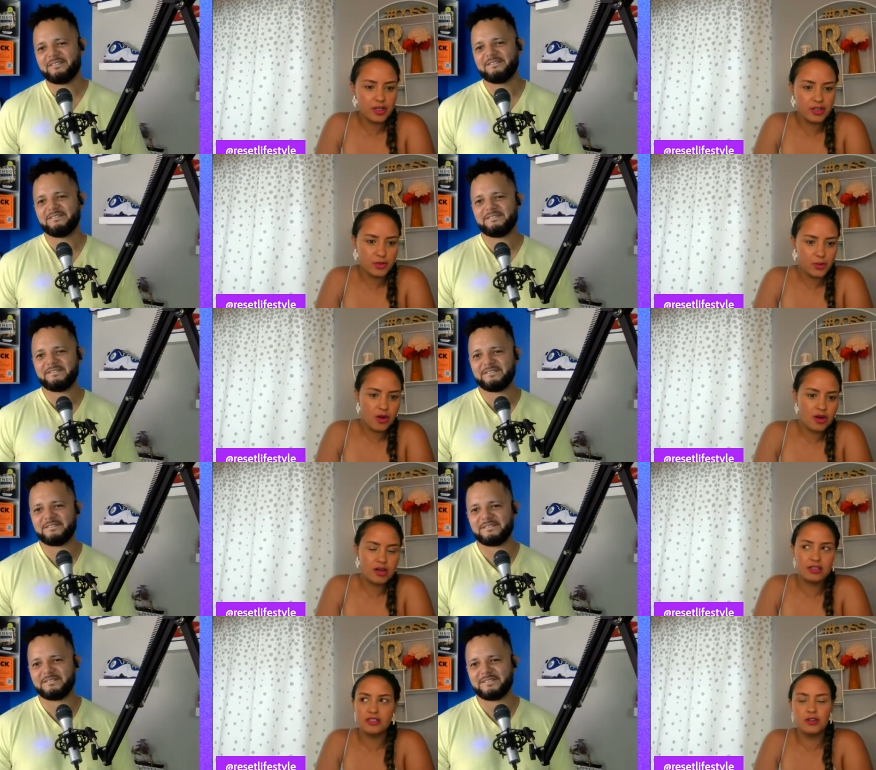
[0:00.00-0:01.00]
Speaker 1: work you
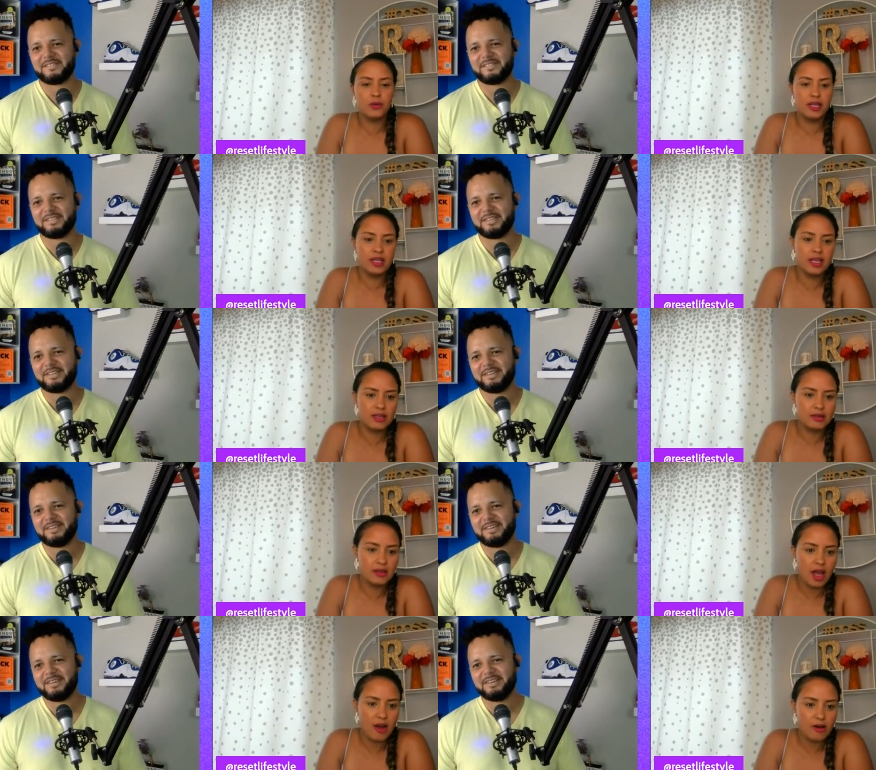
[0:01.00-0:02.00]
are doing,
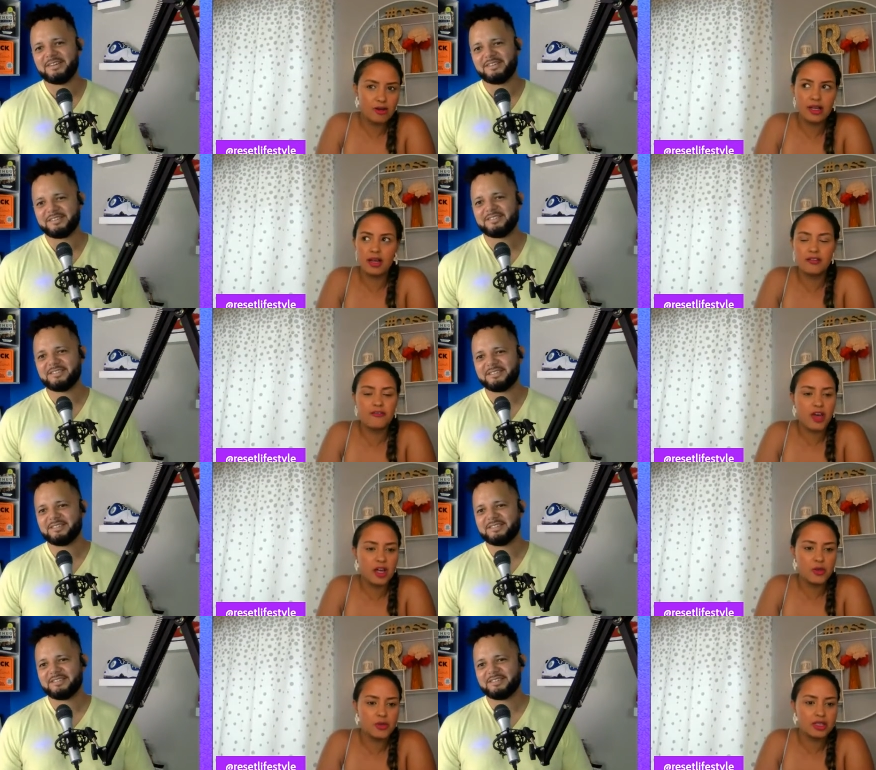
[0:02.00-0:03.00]
and our kind of
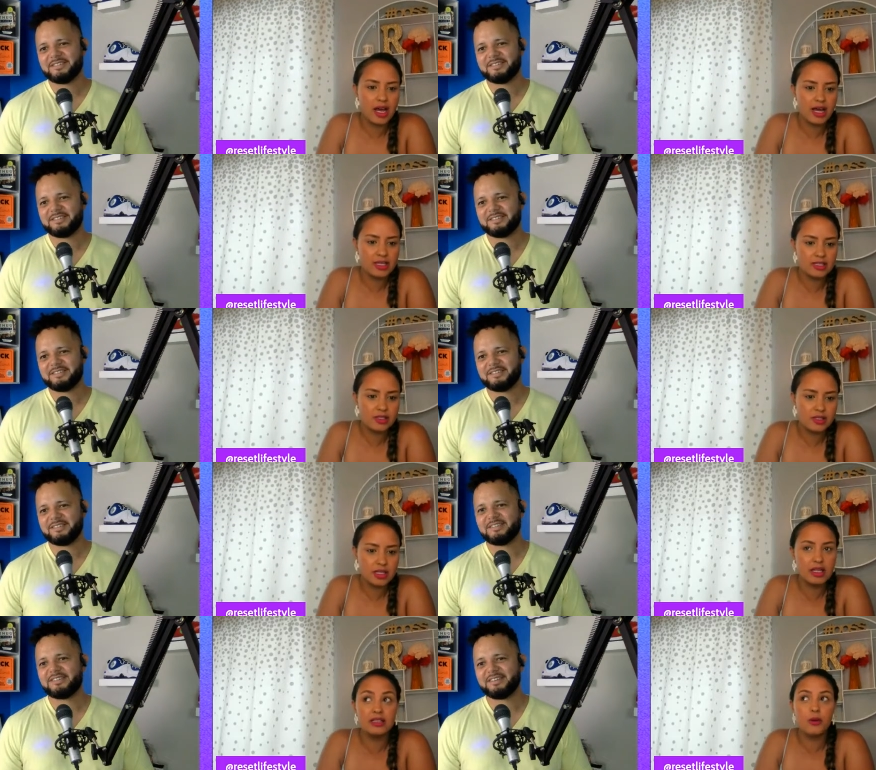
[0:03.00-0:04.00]
value aligns
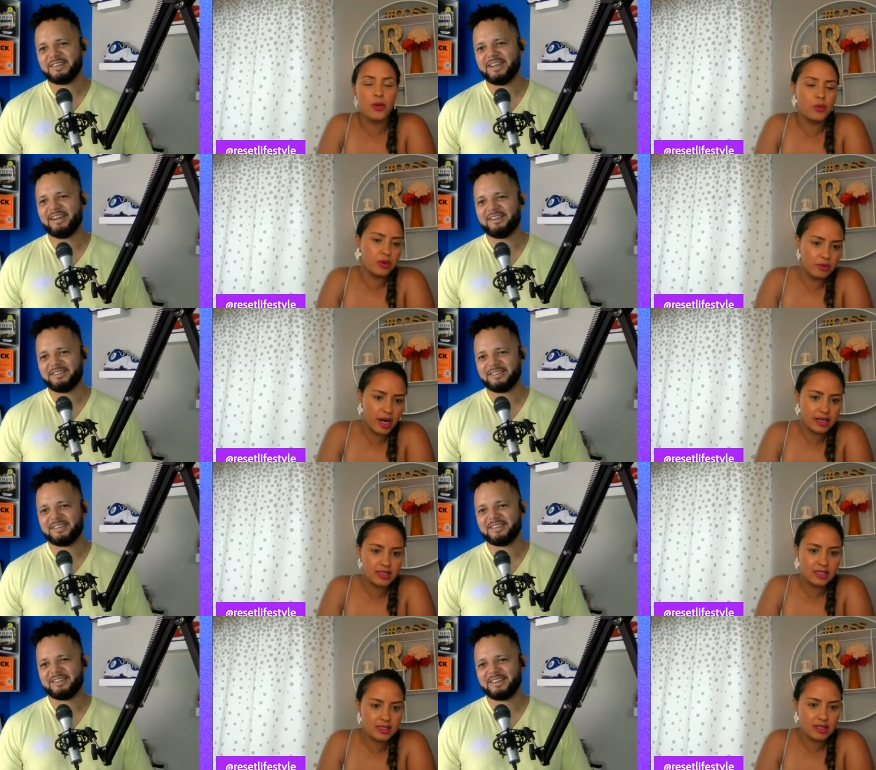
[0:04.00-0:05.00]
and the way yeah. we
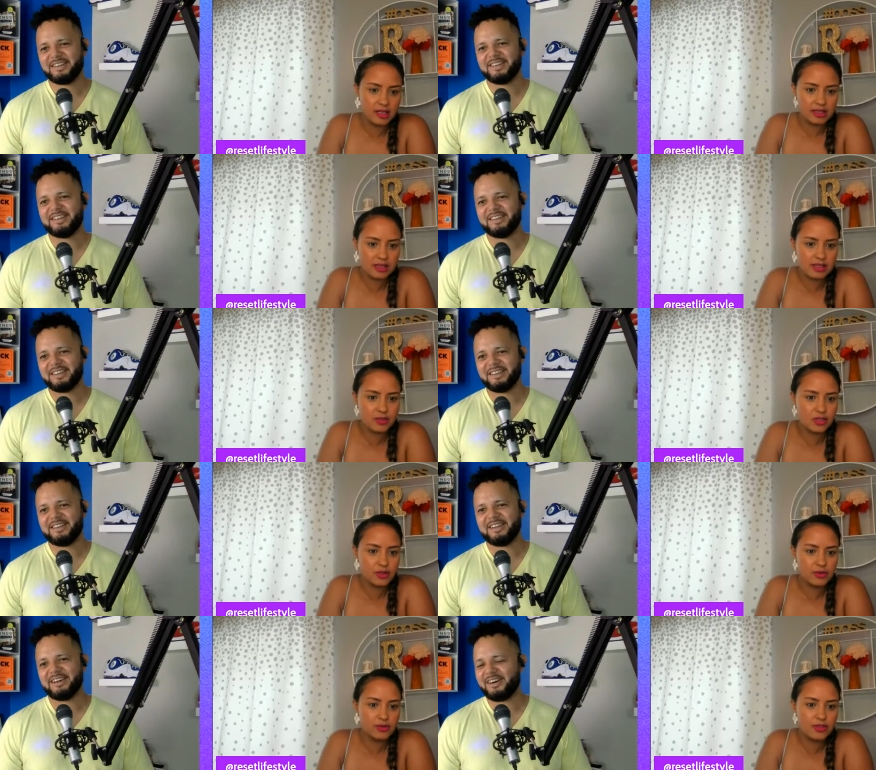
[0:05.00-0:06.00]
practice things
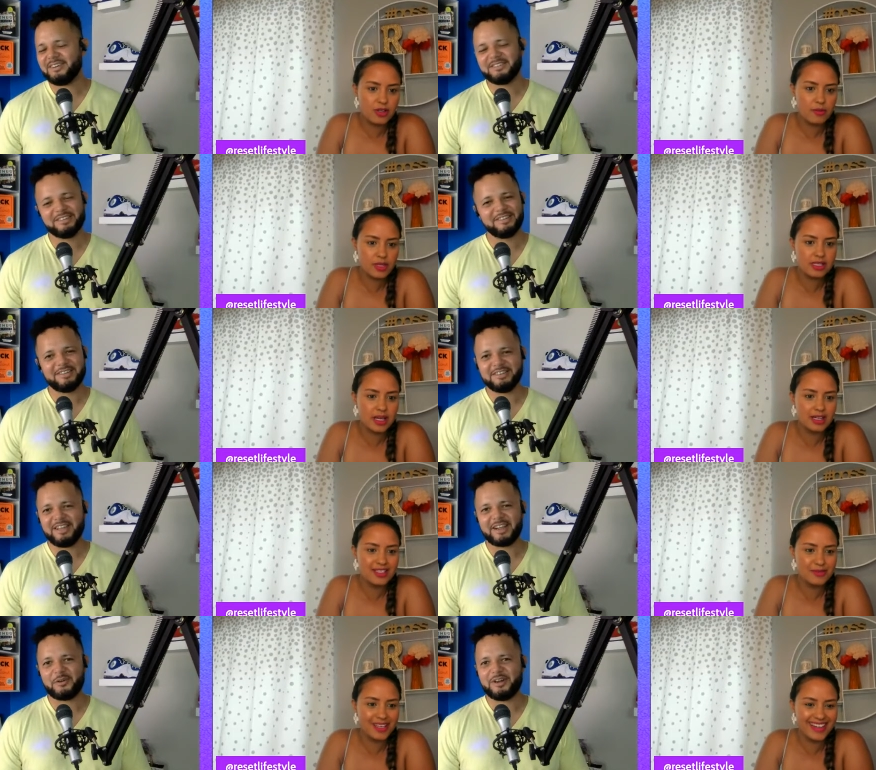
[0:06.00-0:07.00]
too.
Speaker 2: Oh,
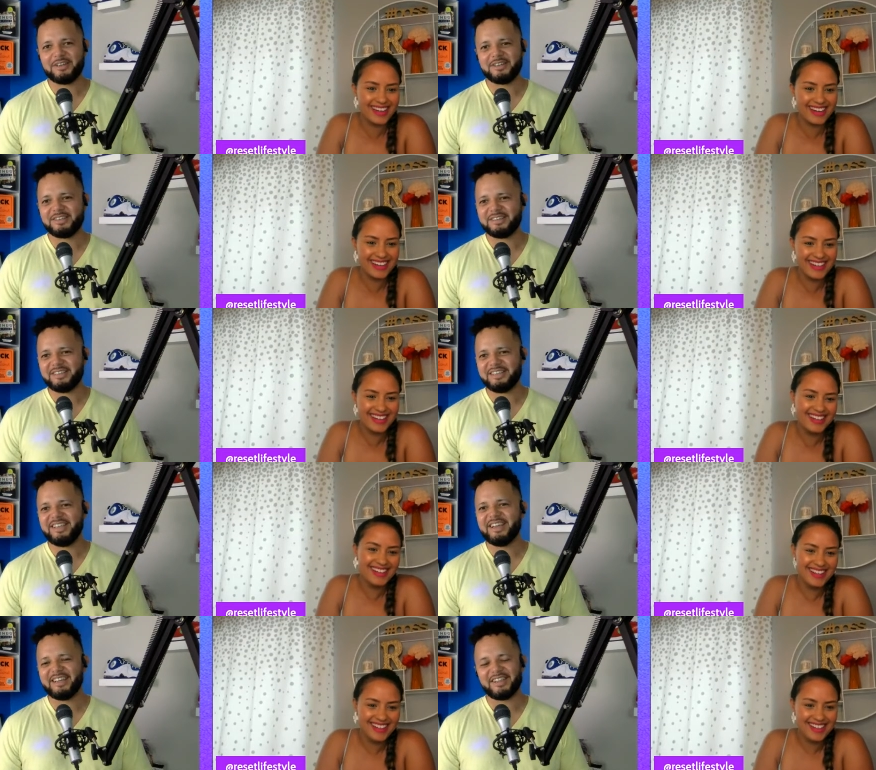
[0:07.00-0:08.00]
likewise.
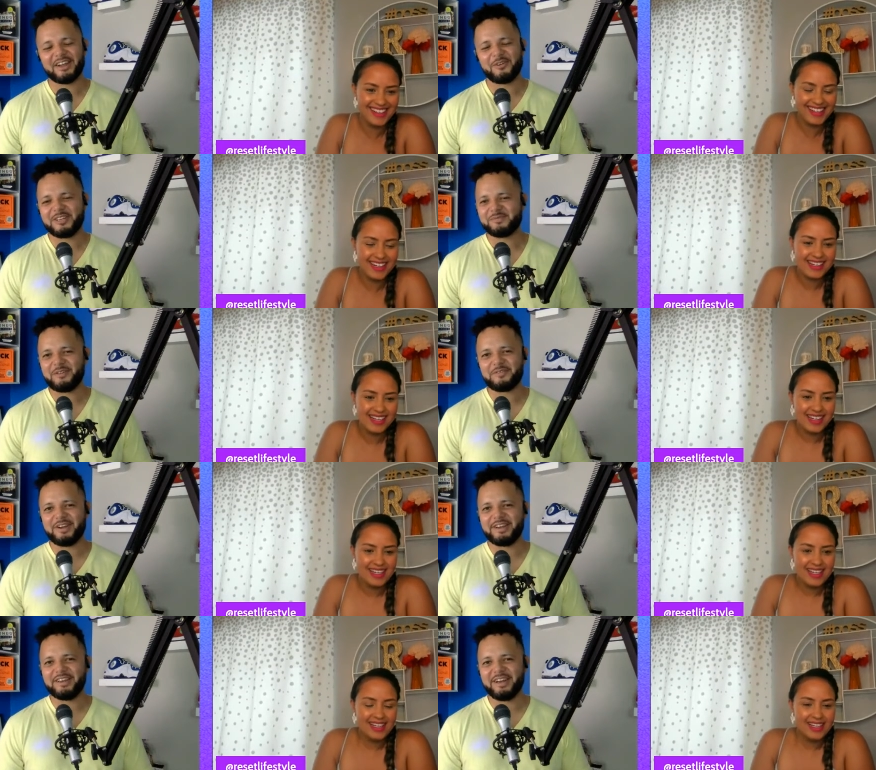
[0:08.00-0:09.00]
yeah, likewise, my
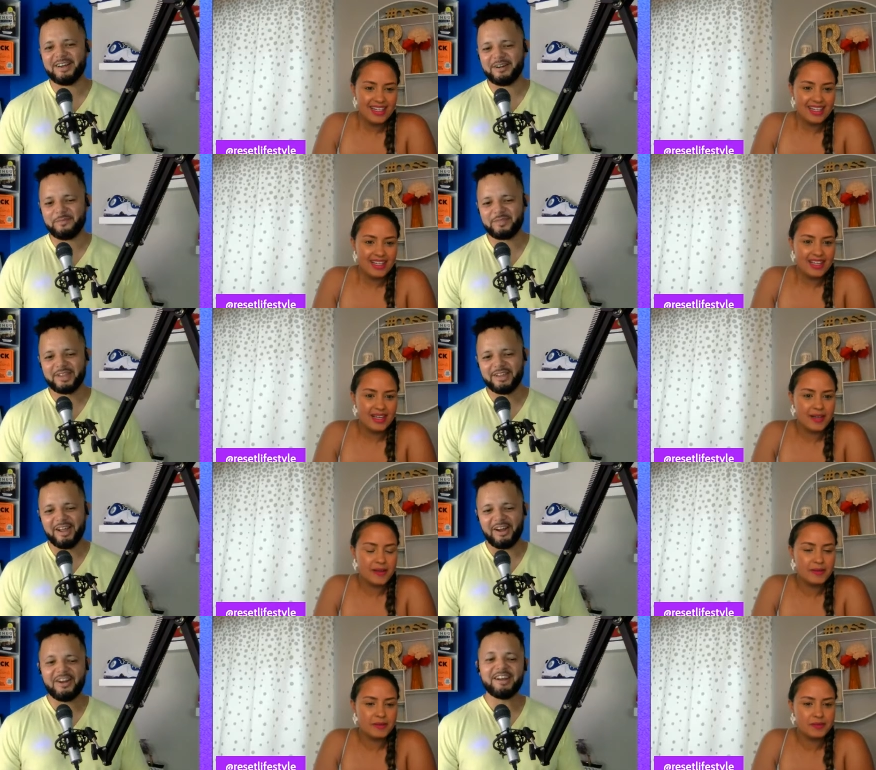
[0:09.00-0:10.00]
friend. Um,
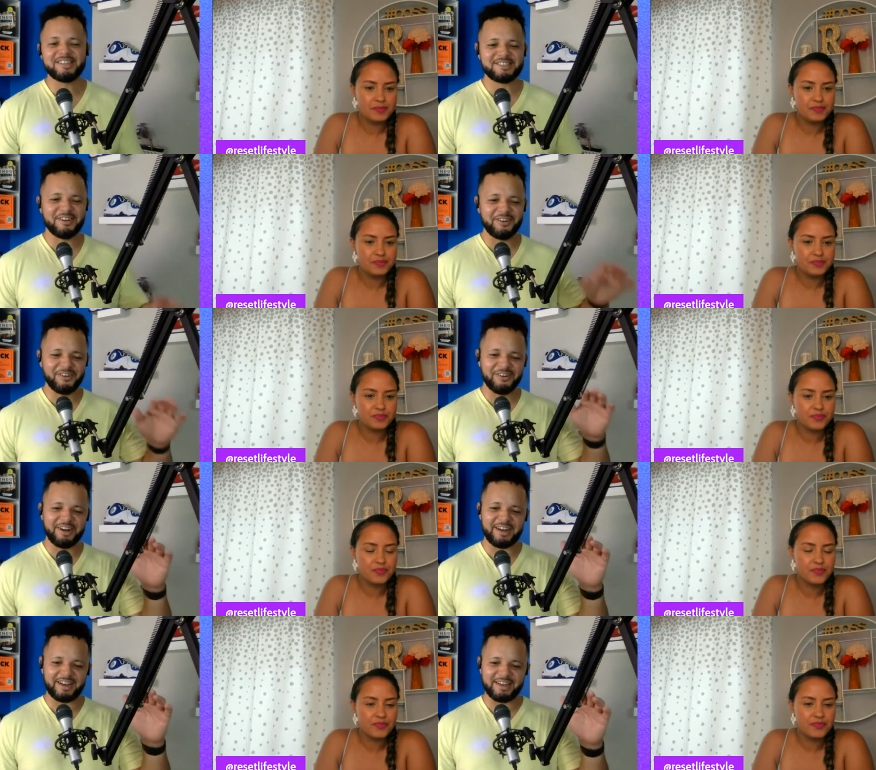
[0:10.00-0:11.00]
all right,
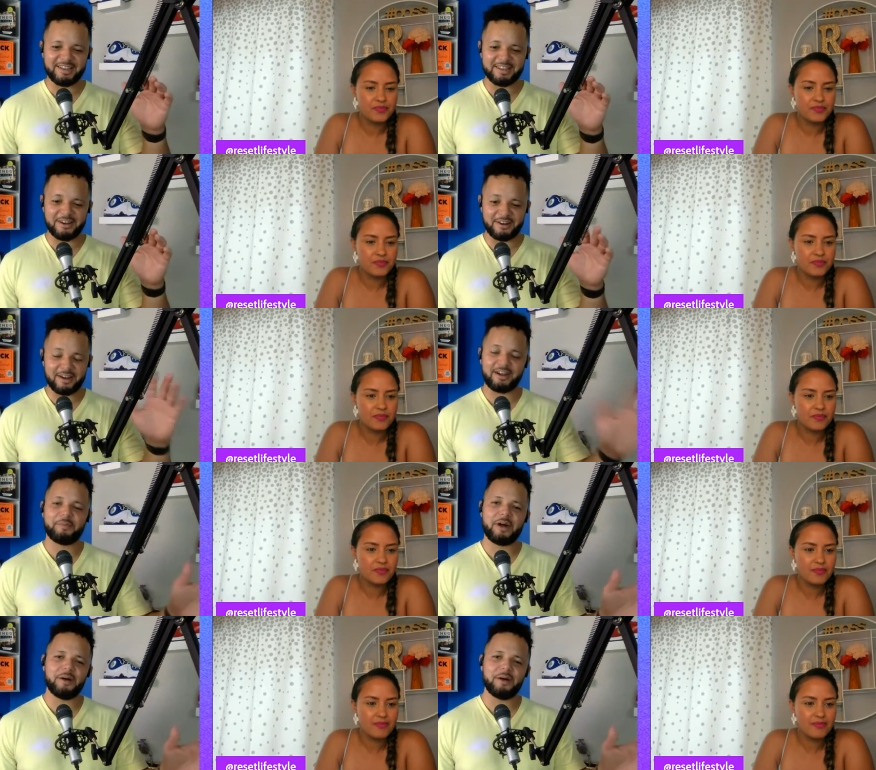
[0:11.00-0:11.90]
so uh, I'm